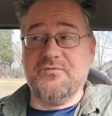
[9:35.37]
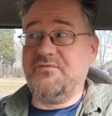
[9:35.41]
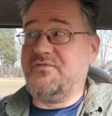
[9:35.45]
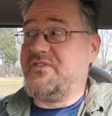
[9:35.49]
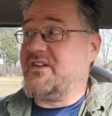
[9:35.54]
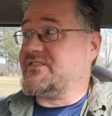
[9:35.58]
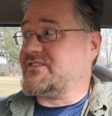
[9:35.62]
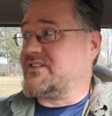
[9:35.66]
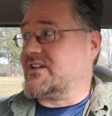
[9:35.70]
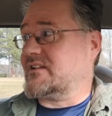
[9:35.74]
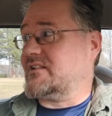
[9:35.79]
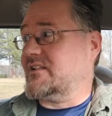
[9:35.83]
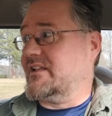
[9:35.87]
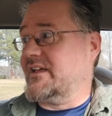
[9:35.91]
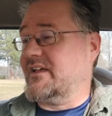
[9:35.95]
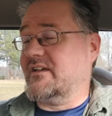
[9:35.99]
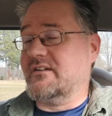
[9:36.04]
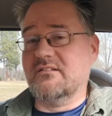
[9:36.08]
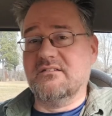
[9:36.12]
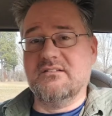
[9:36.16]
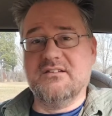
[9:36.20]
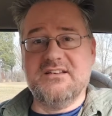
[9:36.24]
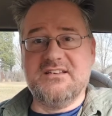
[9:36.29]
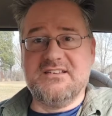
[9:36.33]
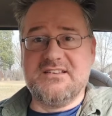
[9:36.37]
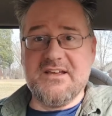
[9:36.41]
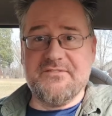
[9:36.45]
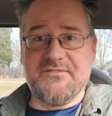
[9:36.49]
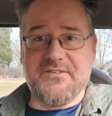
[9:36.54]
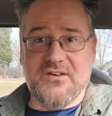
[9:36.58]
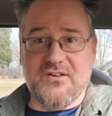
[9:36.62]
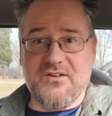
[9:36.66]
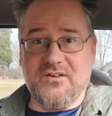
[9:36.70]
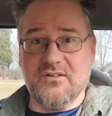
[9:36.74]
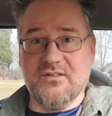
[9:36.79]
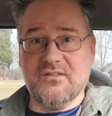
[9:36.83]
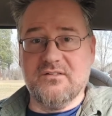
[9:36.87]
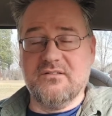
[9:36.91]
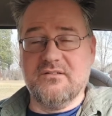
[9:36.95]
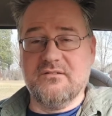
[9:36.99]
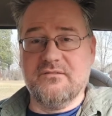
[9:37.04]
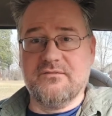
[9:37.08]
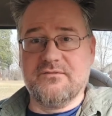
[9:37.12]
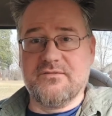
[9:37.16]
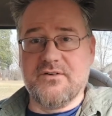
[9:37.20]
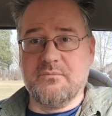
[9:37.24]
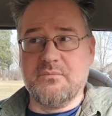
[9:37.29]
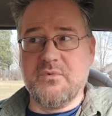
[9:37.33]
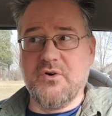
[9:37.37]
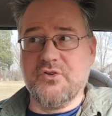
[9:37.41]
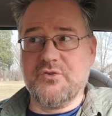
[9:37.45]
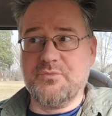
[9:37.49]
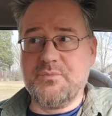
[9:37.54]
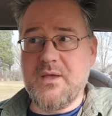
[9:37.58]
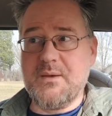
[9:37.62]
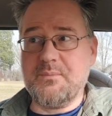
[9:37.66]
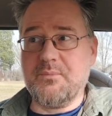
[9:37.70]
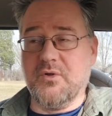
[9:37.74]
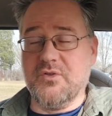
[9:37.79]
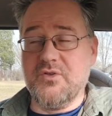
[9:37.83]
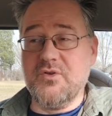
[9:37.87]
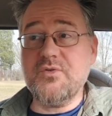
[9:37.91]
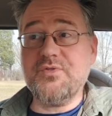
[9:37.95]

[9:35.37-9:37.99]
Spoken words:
physically difficult for most people.